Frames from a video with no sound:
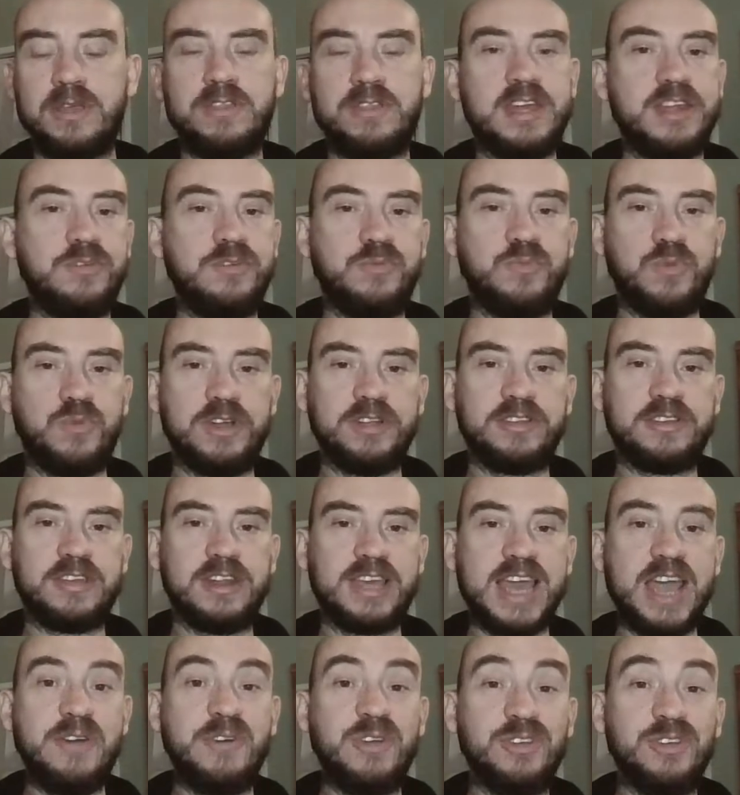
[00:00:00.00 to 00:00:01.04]
Then we're going
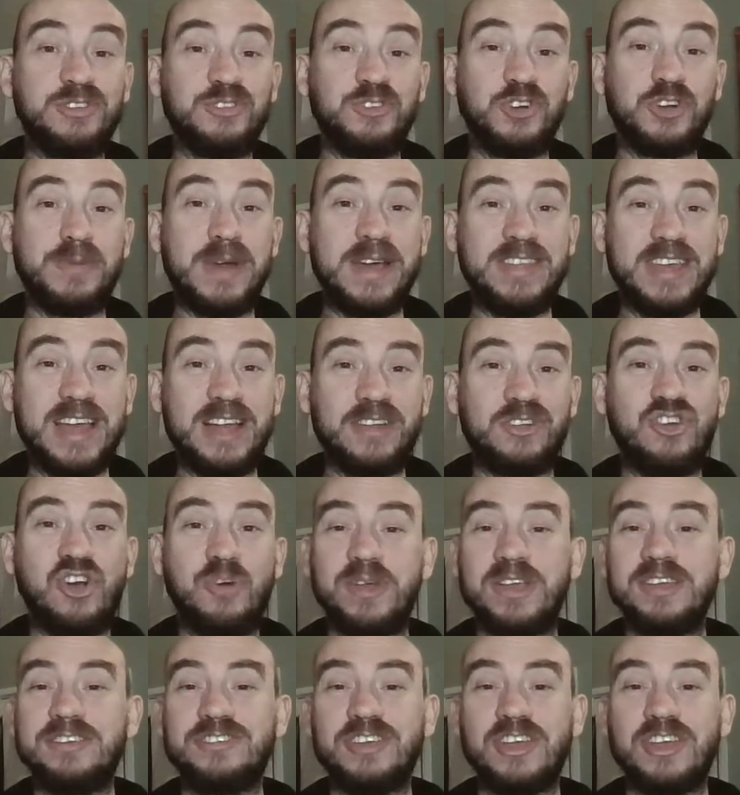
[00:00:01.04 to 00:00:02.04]
to carry on talking about the ad copy.